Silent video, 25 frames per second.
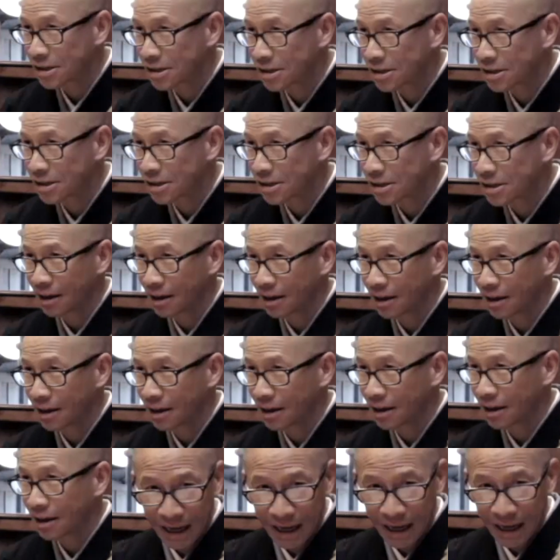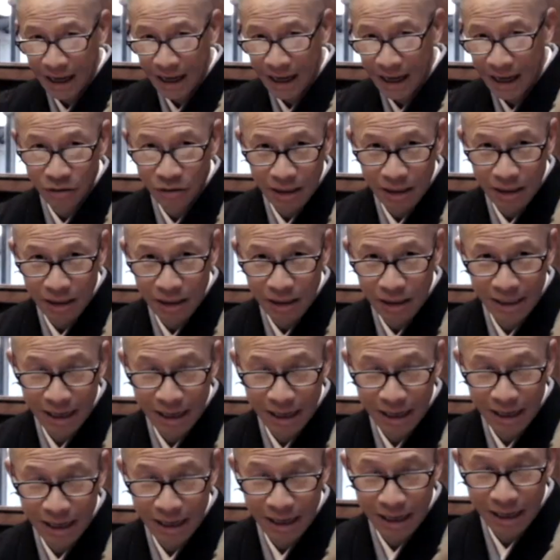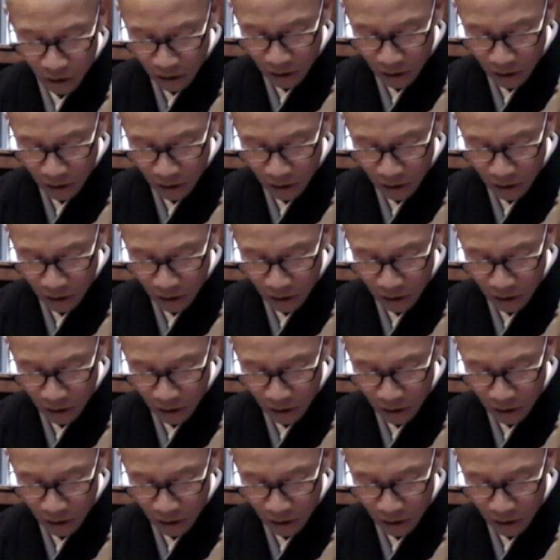our sitting, the candles, this